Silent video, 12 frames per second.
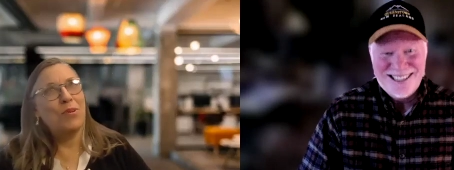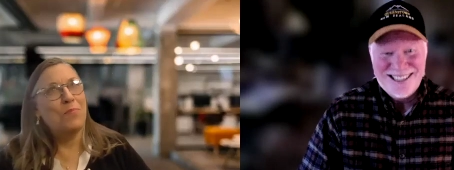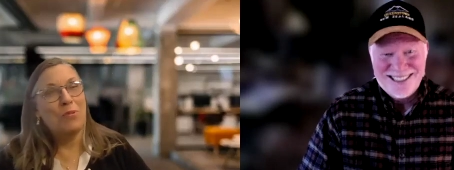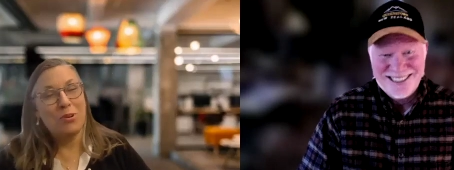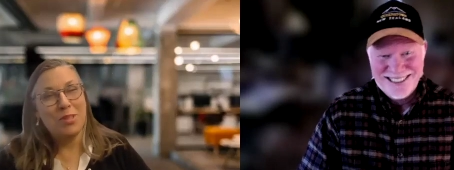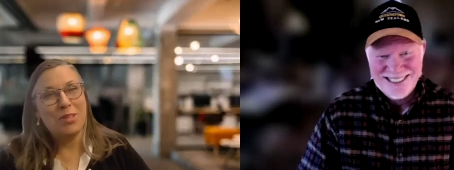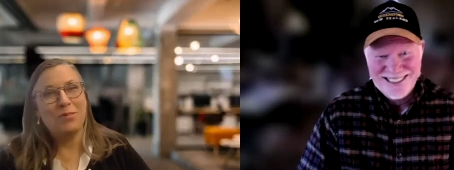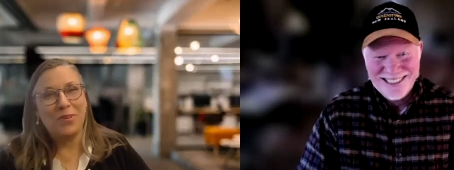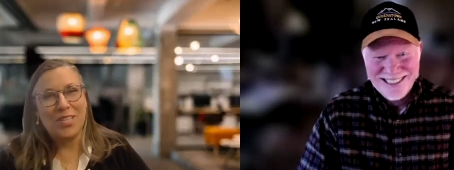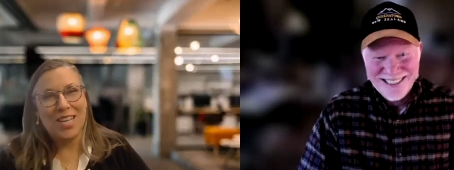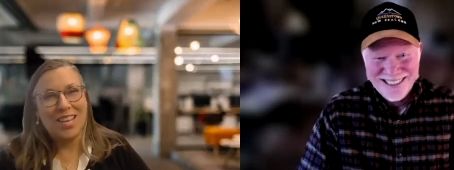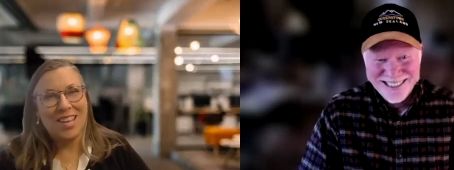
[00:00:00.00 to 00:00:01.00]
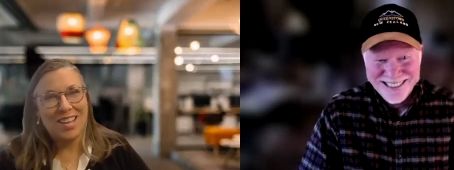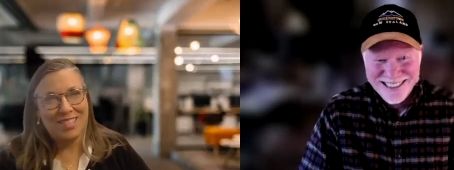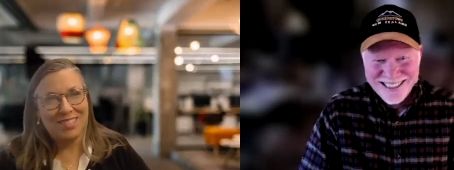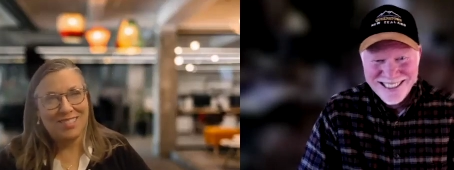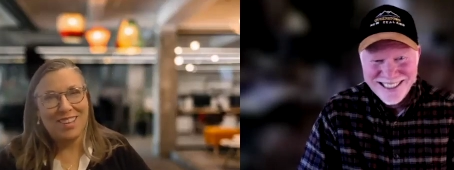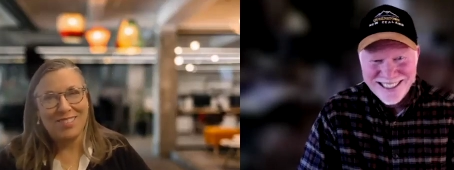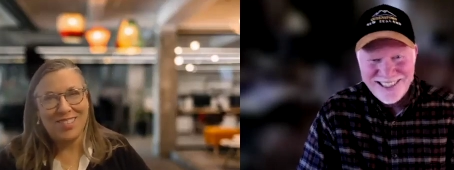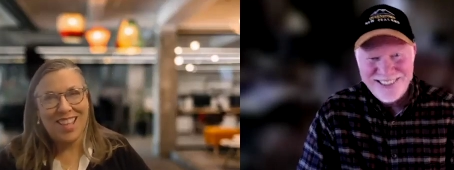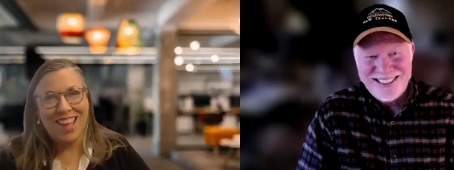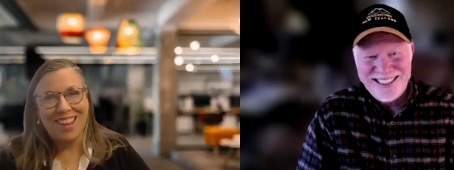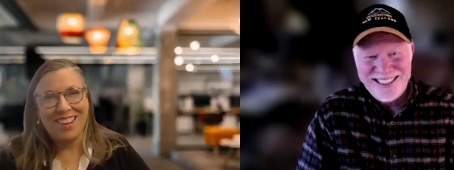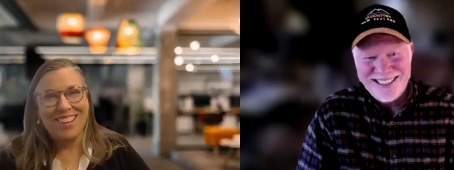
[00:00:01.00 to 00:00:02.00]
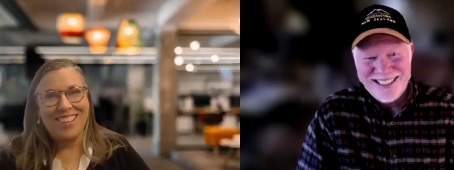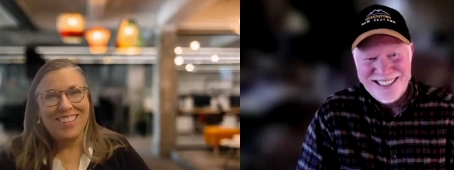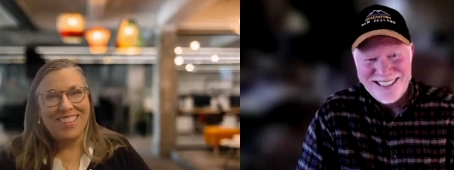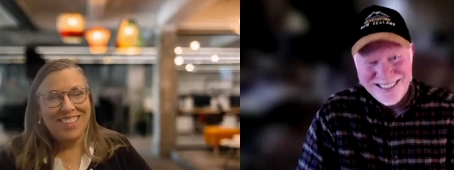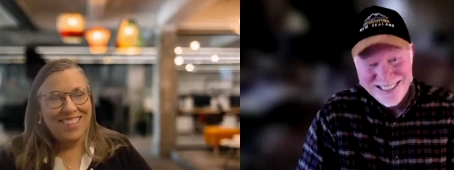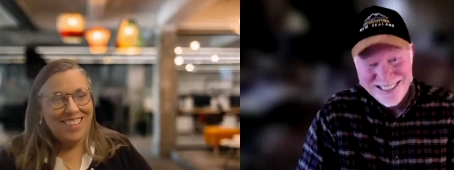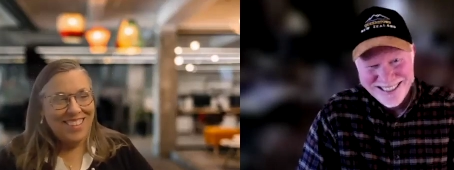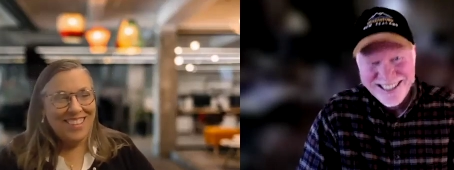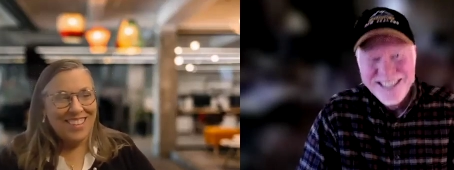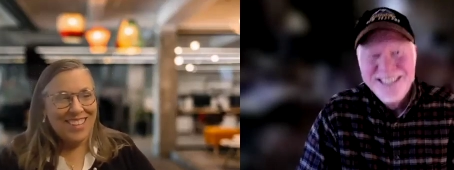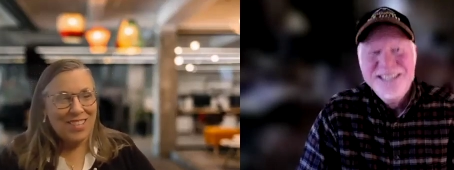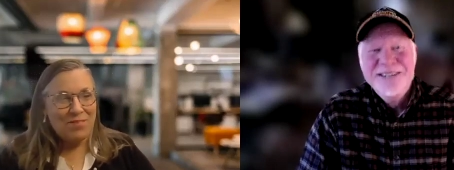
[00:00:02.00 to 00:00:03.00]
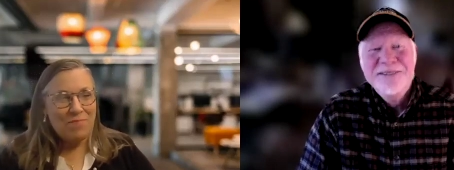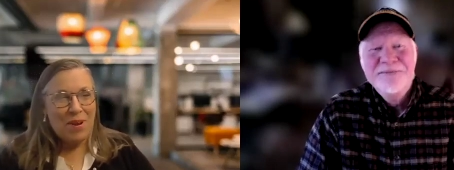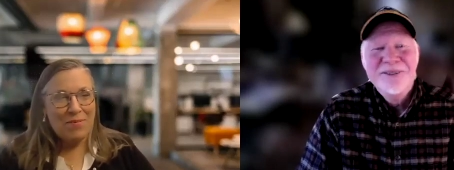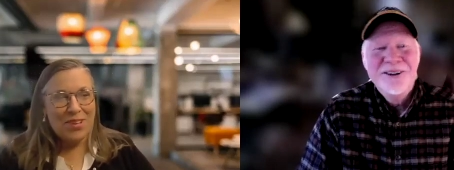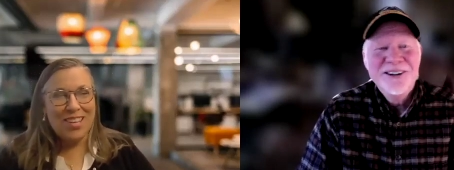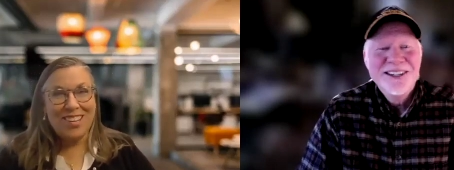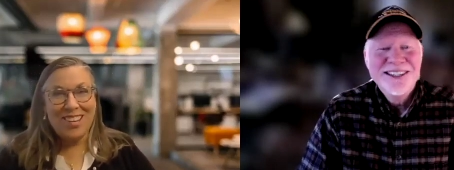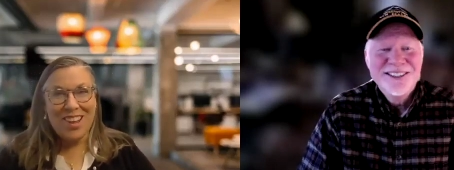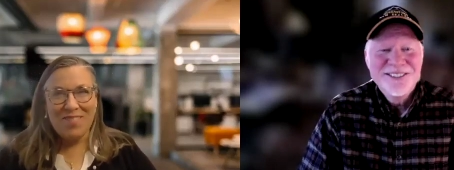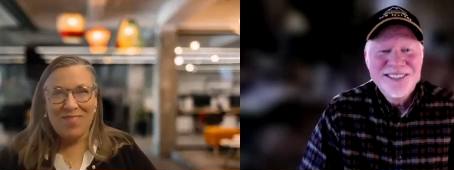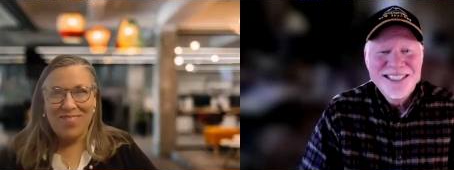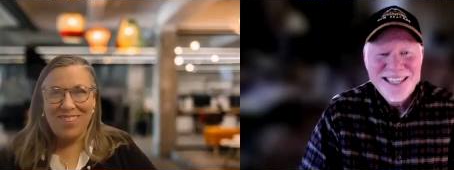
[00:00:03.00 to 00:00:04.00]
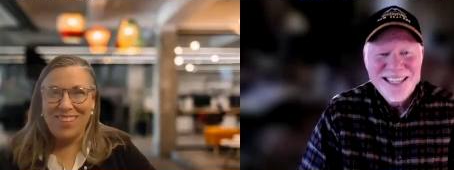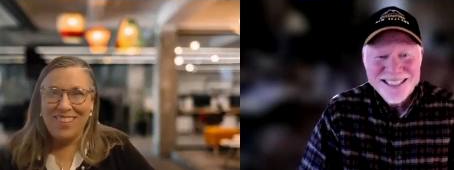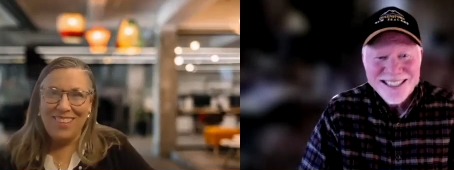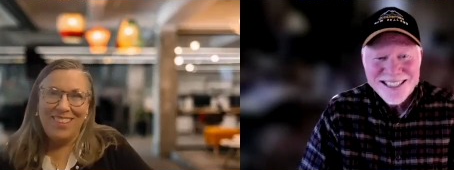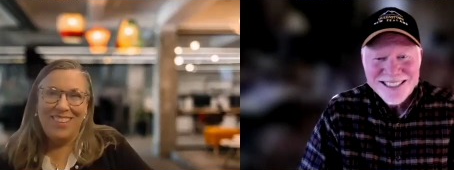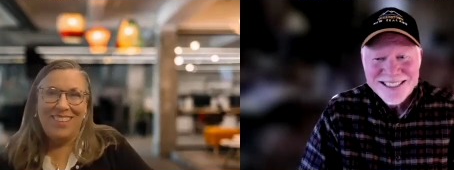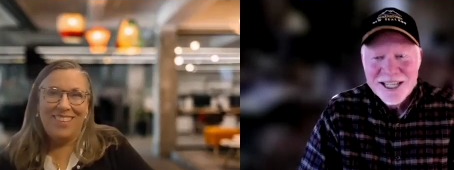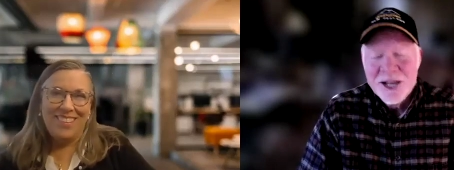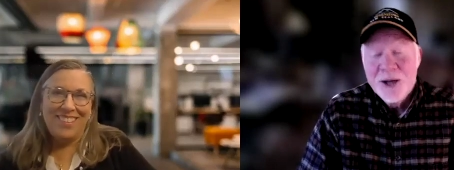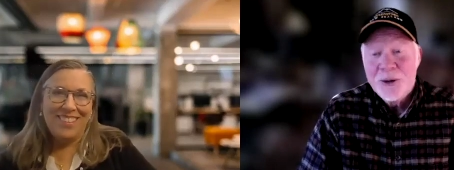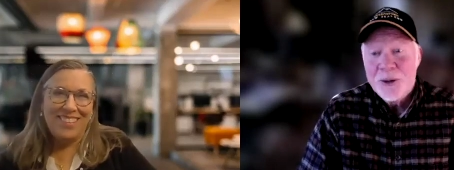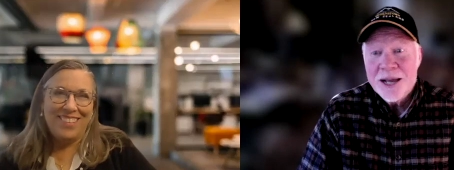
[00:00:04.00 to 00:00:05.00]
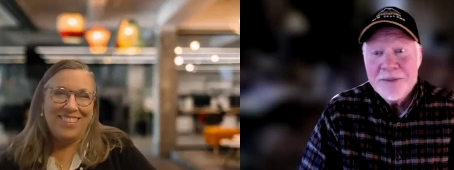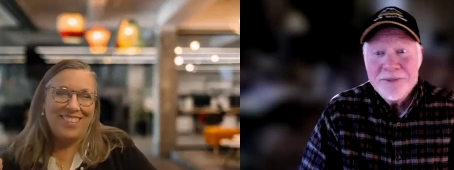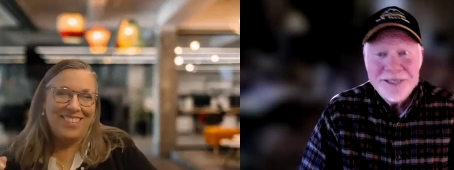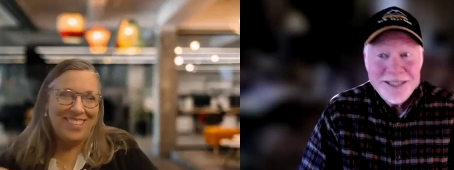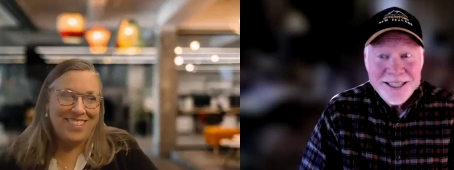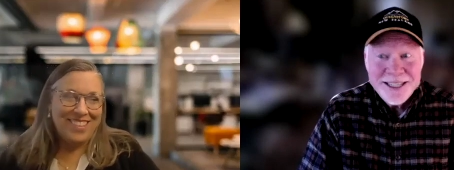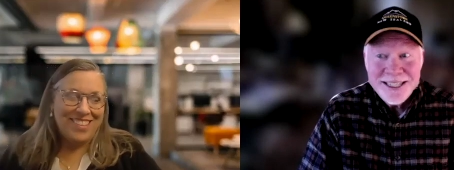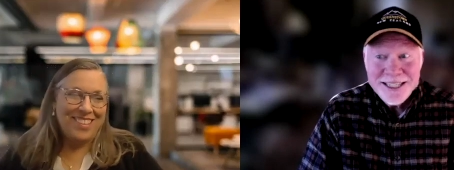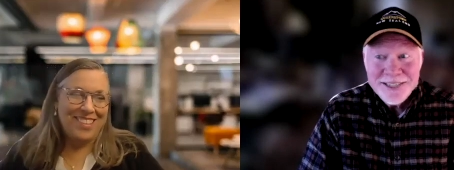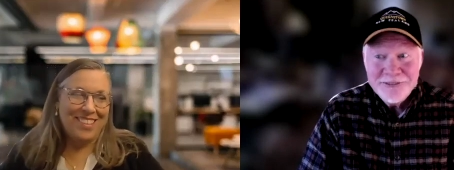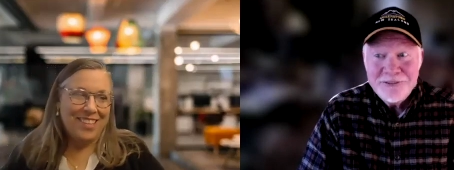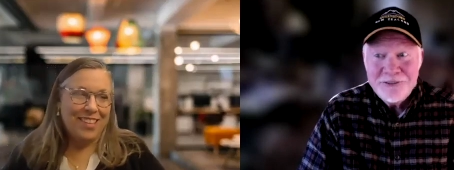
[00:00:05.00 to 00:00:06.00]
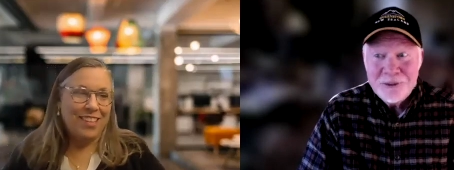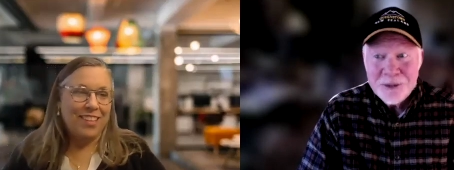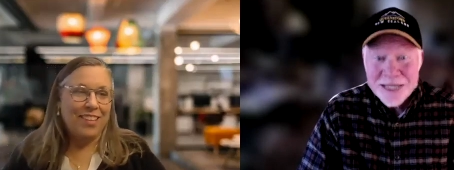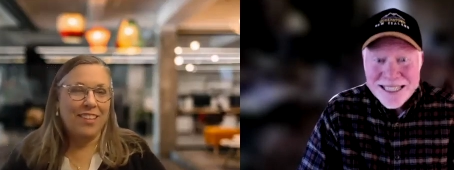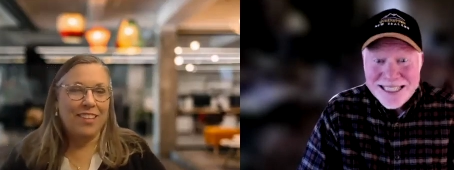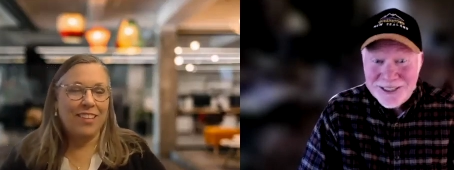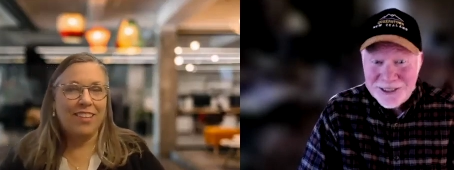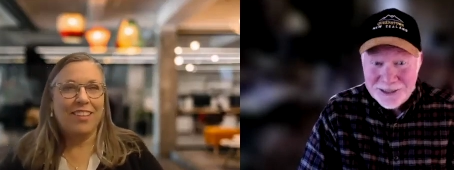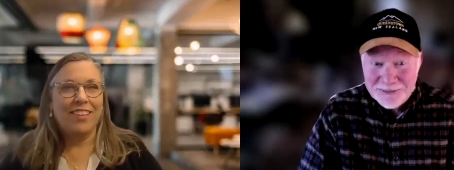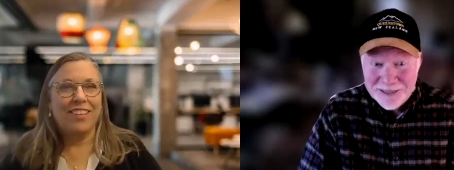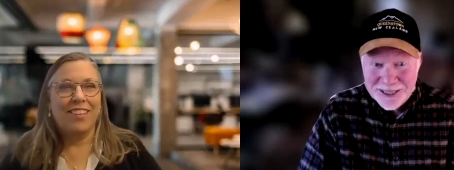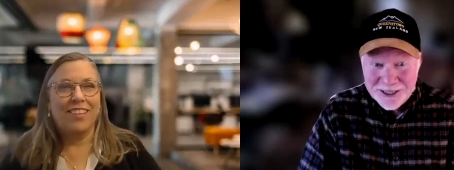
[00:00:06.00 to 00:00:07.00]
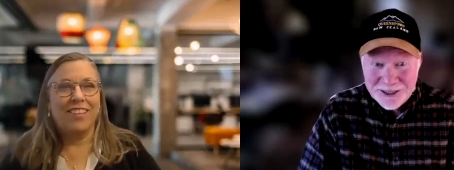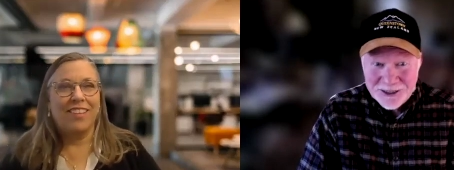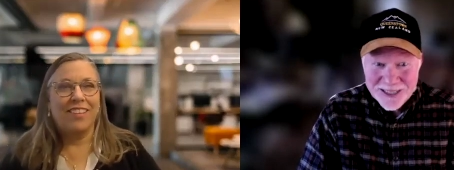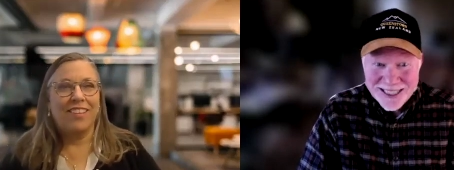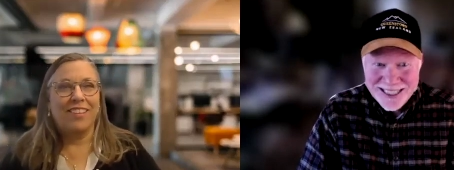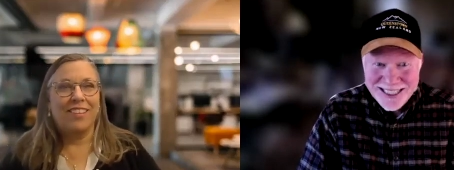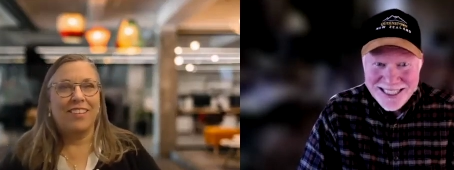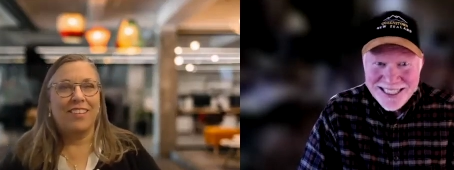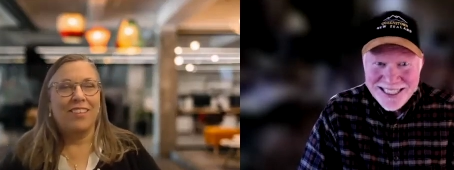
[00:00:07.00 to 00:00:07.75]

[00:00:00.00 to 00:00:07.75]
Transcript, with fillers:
Speaker 1: more than three decades. How's that? Okay.
Speaker 2: That's probably good enough. Three decades. Well, I'm hitting 40 years in ministry.